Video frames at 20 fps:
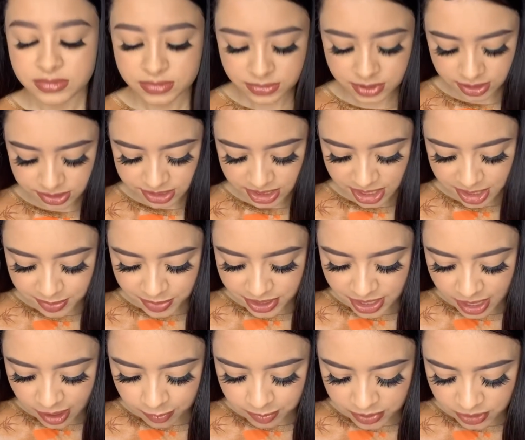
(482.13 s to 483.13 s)
Does anybody
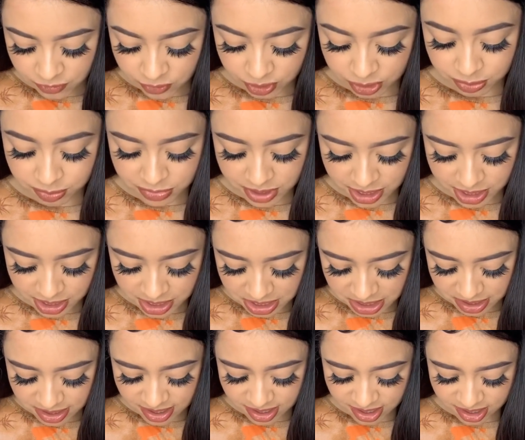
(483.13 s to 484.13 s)
have beef with me?
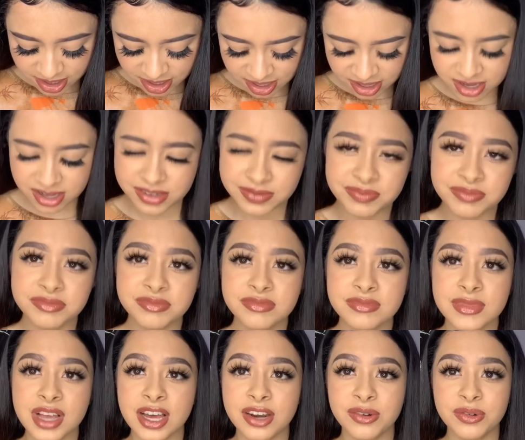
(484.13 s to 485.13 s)
I
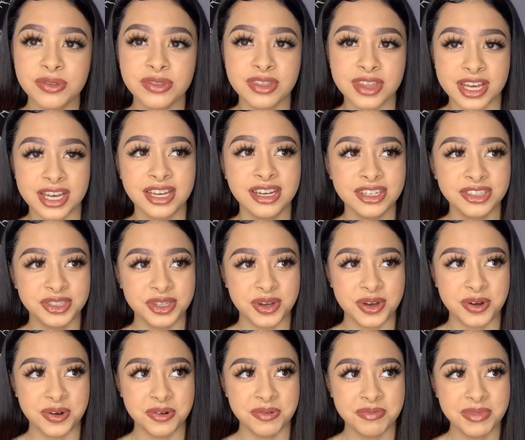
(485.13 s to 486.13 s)
don't think
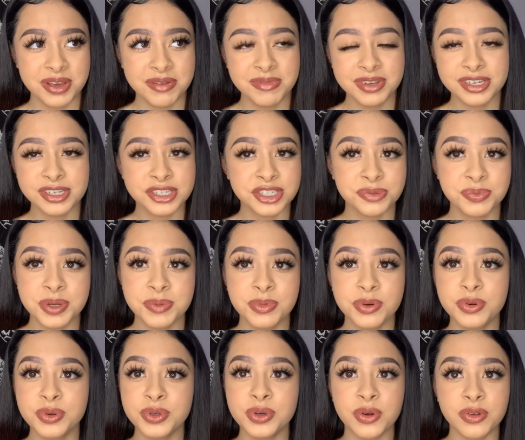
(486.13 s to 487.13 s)
so. Maybe just people
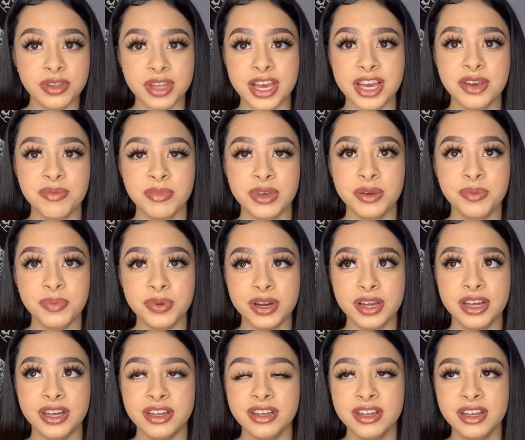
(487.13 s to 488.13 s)
who don't like me,
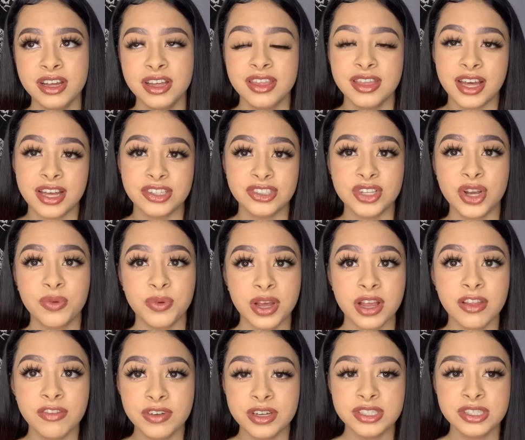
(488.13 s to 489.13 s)
but that's not
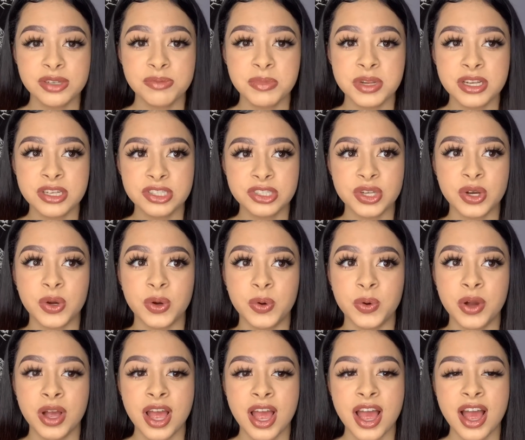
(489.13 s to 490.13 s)
relevant to me.
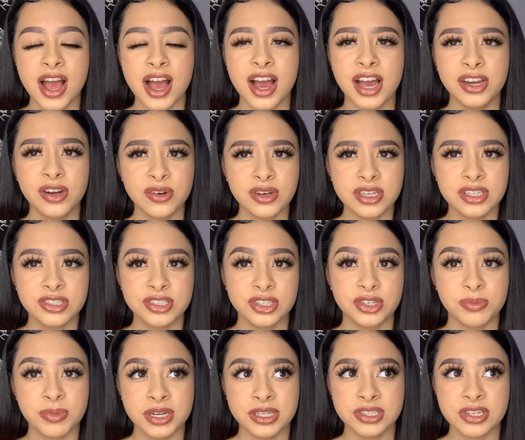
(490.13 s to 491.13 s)
So I don't consider
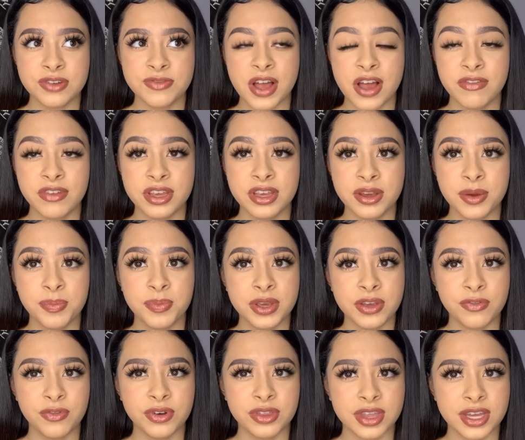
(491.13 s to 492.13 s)
myself having
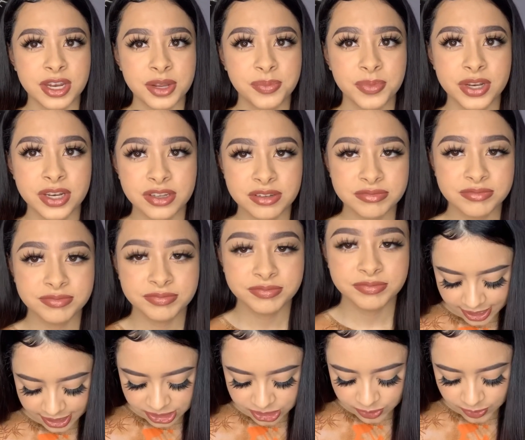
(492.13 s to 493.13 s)
beef with anybody.
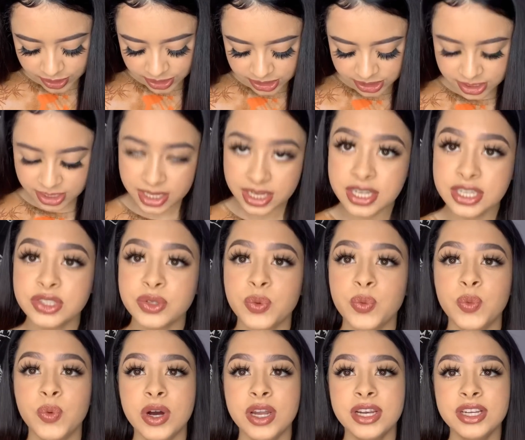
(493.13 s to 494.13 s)
Next question is,
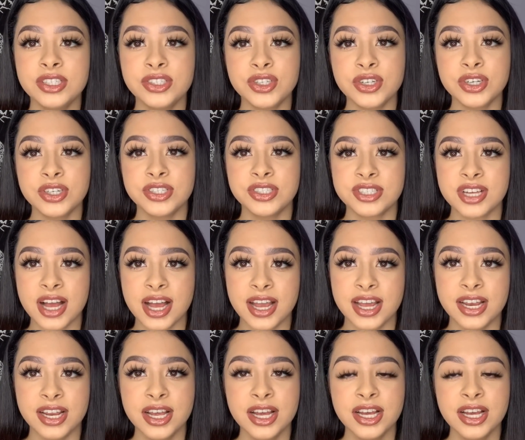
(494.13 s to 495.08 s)
what is your sign?